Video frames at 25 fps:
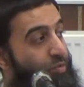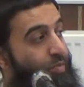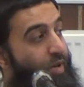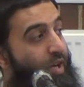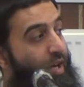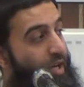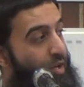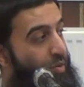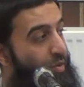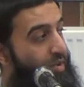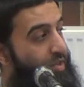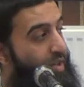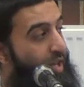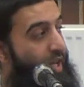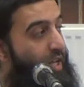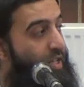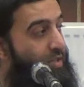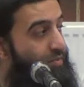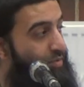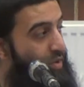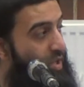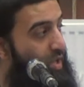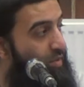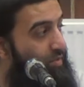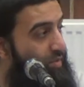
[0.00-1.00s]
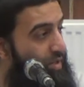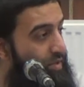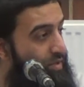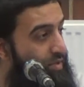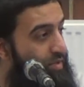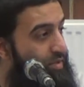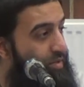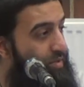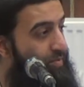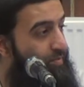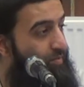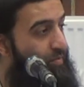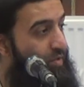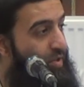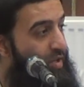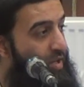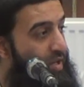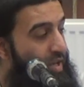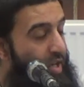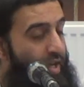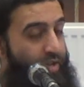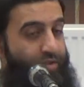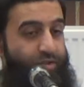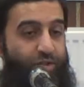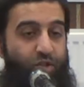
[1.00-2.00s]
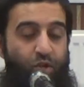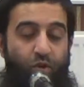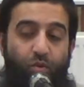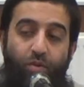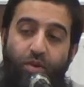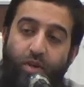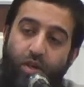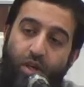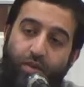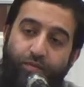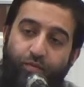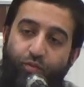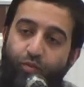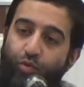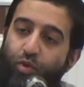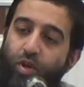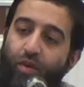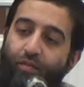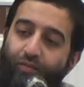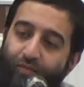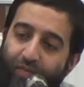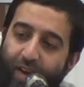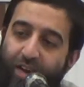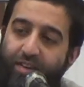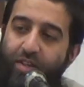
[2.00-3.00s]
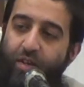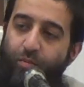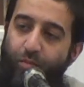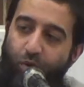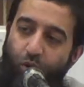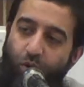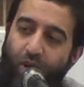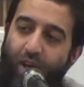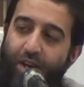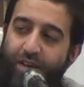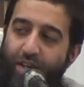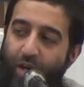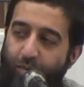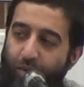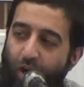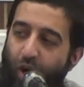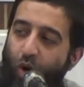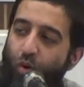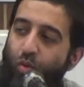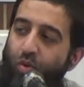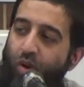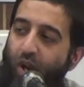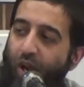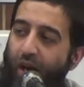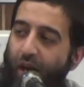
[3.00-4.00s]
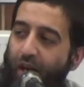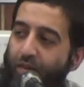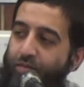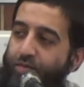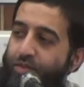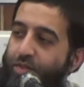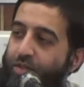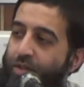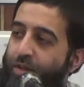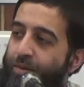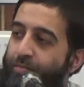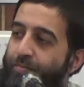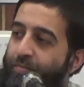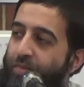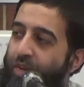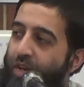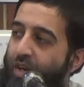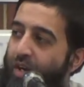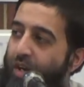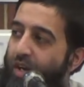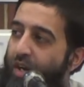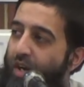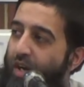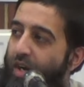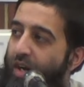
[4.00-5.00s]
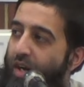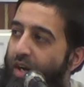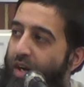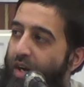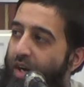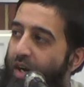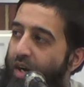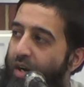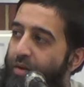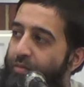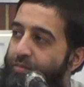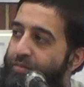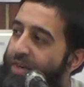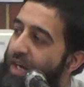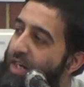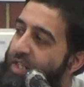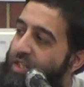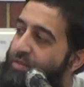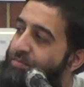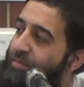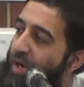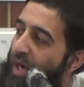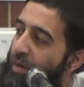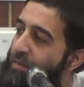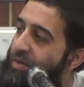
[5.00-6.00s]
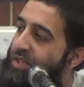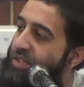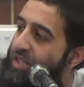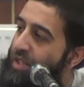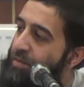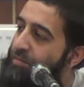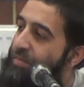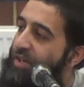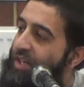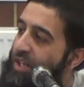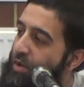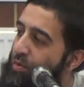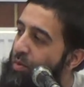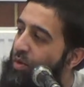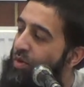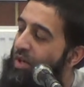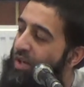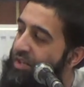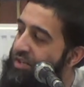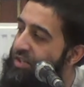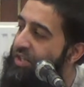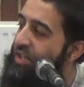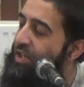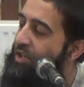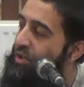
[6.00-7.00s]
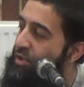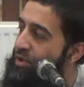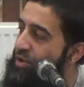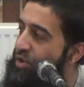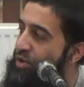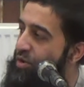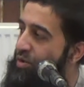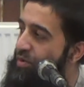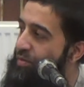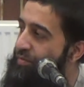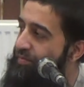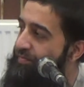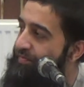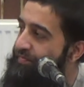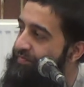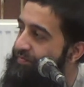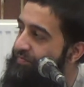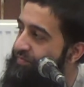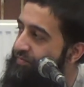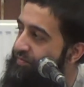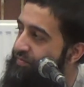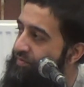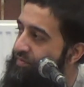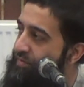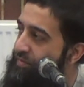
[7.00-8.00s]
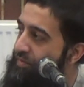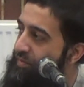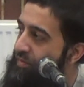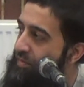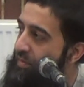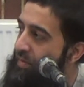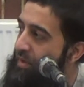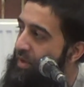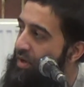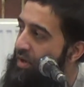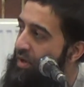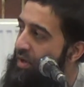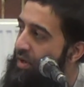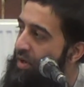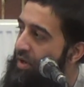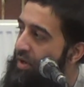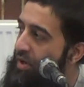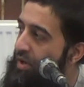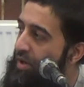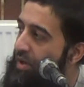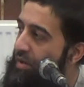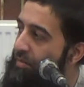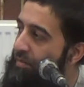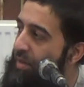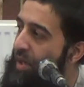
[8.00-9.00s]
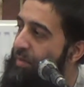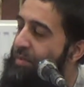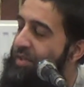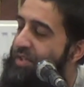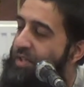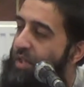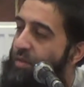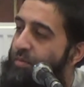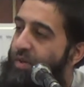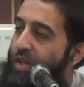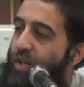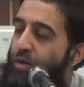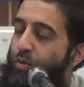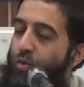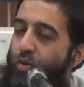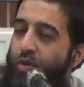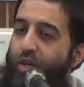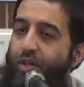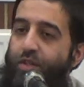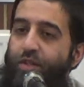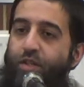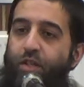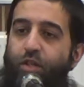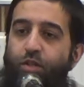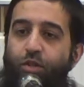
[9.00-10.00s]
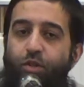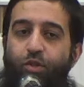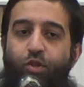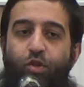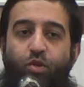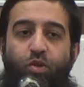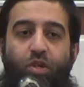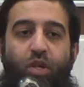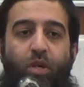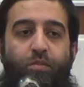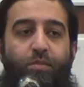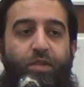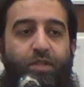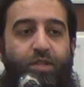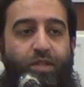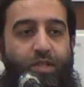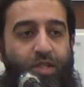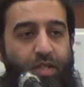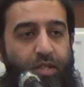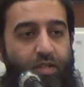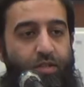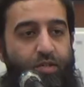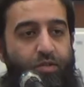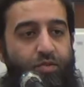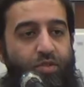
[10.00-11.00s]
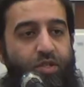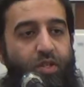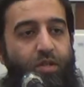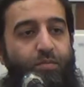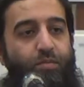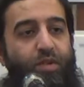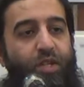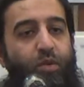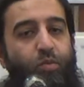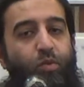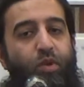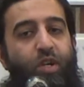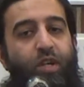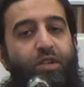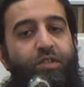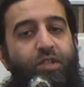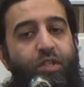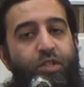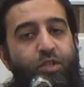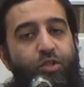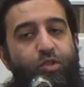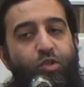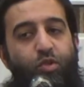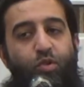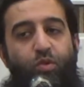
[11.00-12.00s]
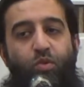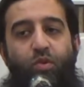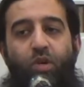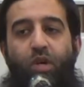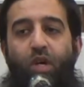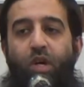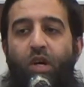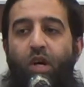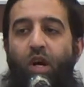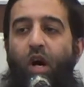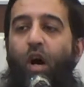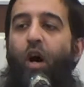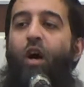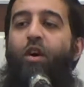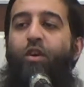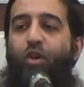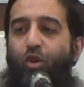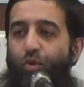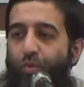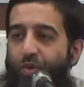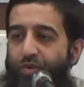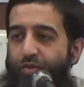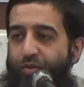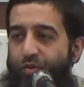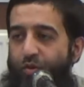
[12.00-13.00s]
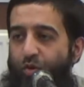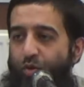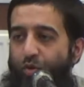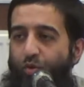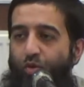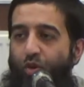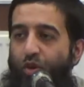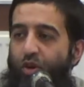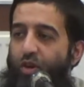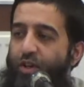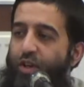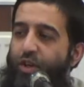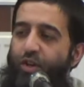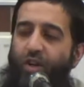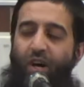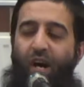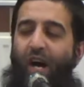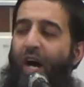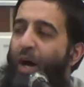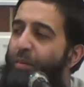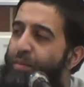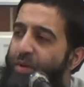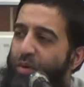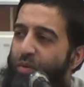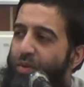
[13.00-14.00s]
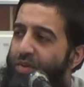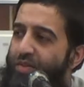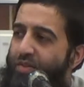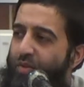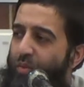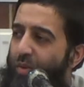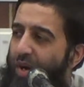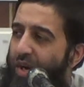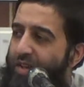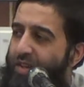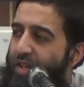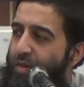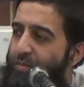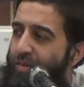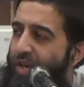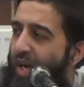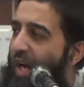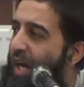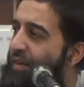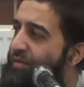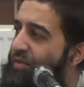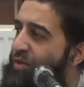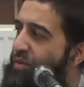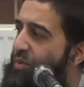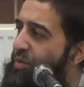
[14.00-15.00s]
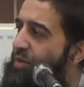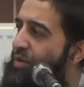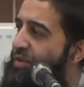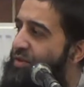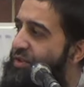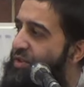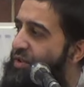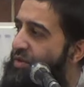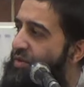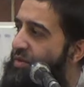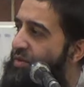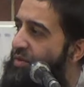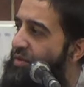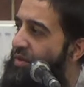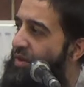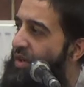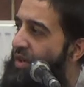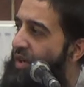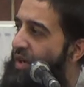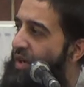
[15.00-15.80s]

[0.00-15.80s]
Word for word: subhanahu wa ta'ala's forgiveness. And so if we reflect and we look at our own lives, yes, maybe somebody will continue to maybe somebody will continue to commit sins or somebody will continue to argue with you or you're not happy with the way they behave towards you.